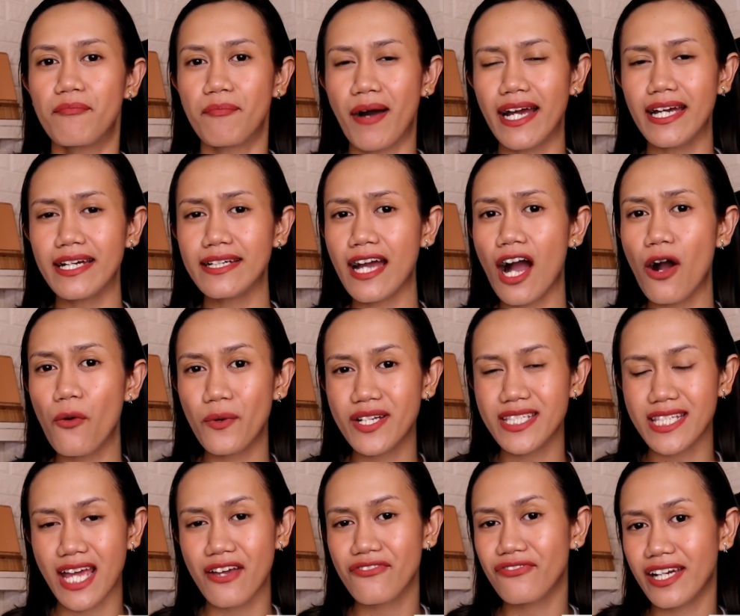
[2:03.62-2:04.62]
my account
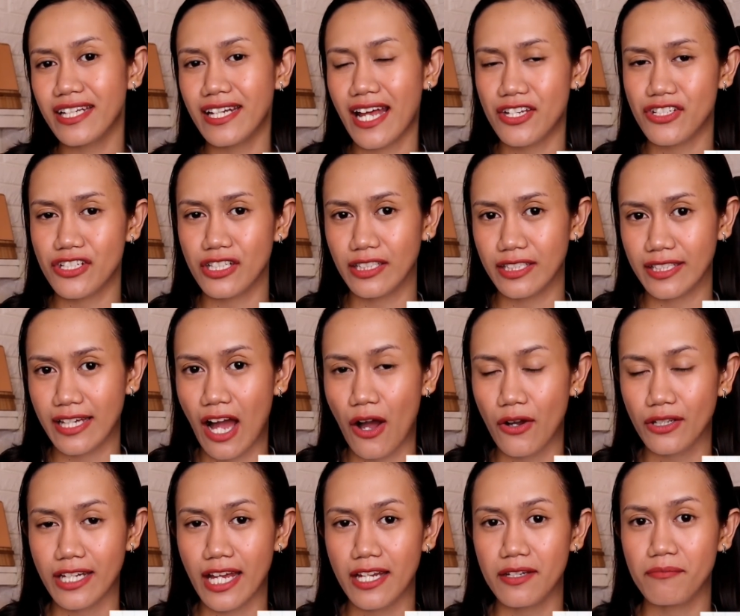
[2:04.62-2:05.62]
was a financial
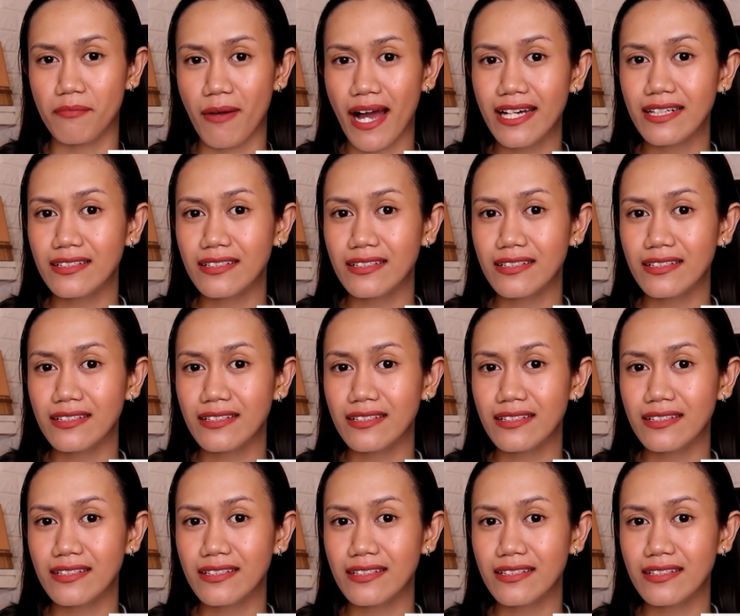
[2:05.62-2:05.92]
account and my